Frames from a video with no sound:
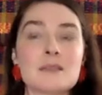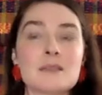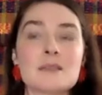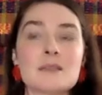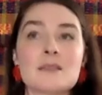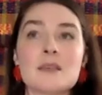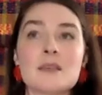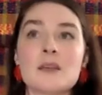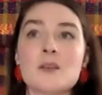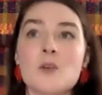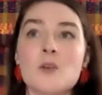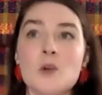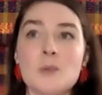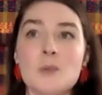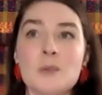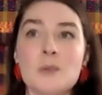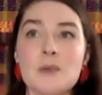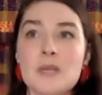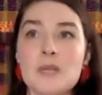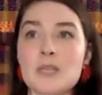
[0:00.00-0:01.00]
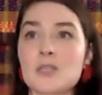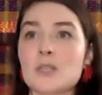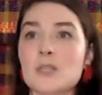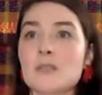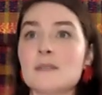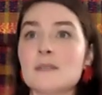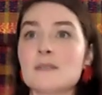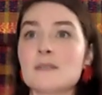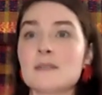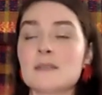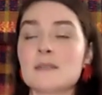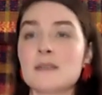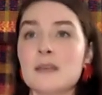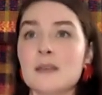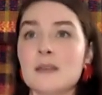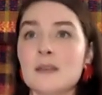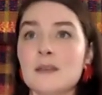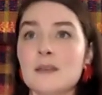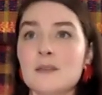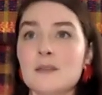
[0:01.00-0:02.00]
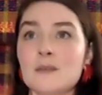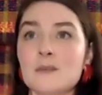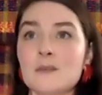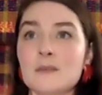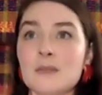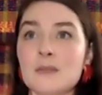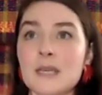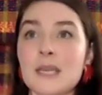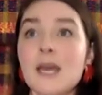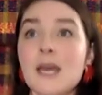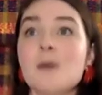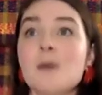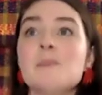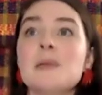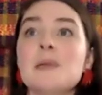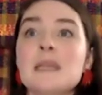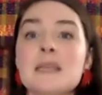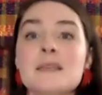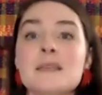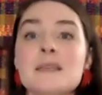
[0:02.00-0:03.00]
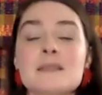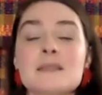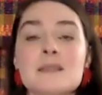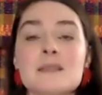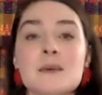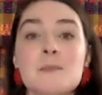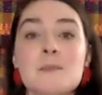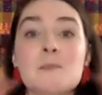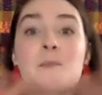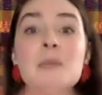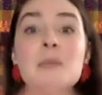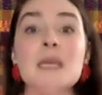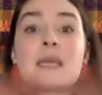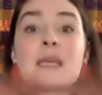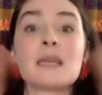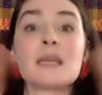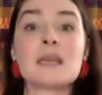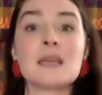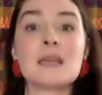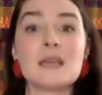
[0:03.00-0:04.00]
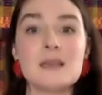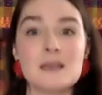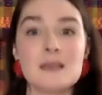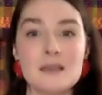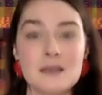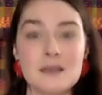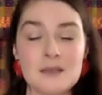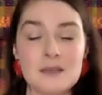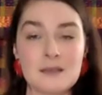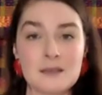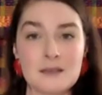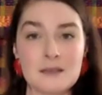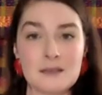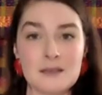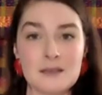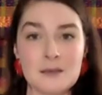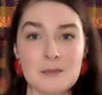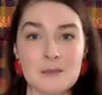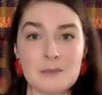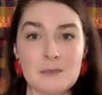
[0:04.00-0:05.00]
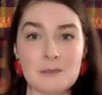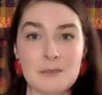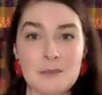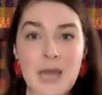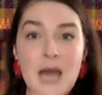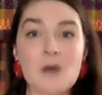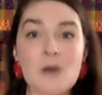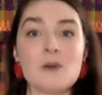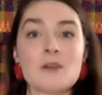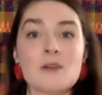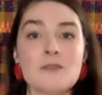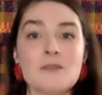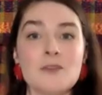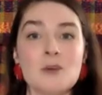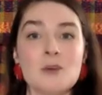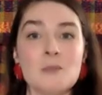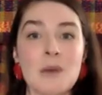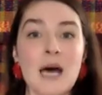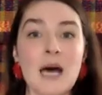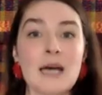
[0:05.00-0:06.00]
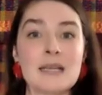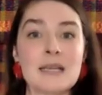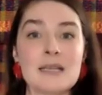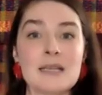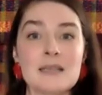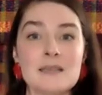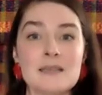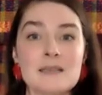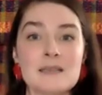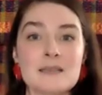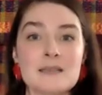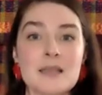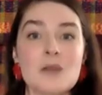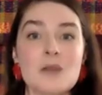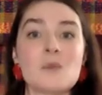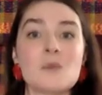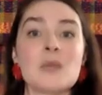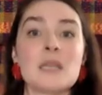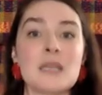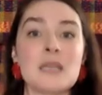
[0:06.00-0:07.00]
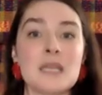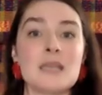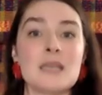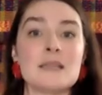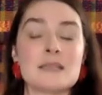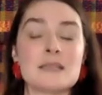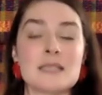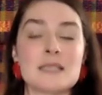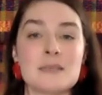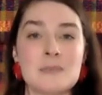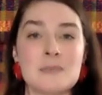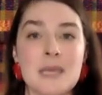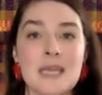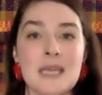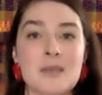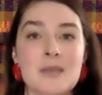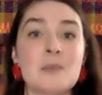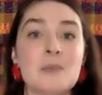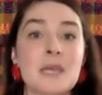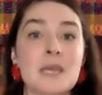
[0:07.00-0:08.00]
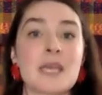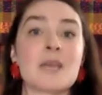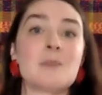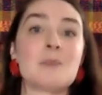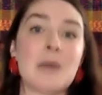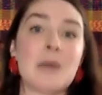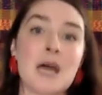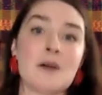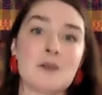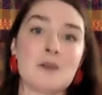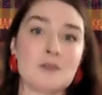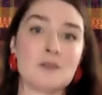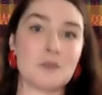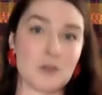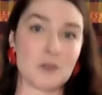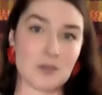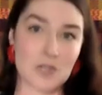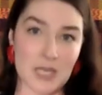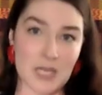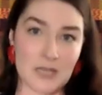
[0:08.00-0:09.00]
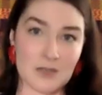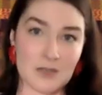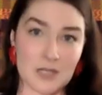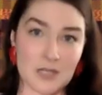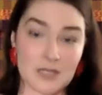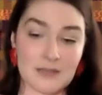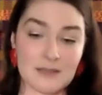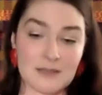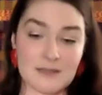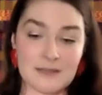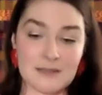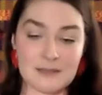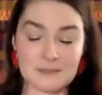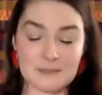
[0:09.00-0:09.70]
the corporations, the companies, the big, powerful bodies that we need to make big, powerful changes.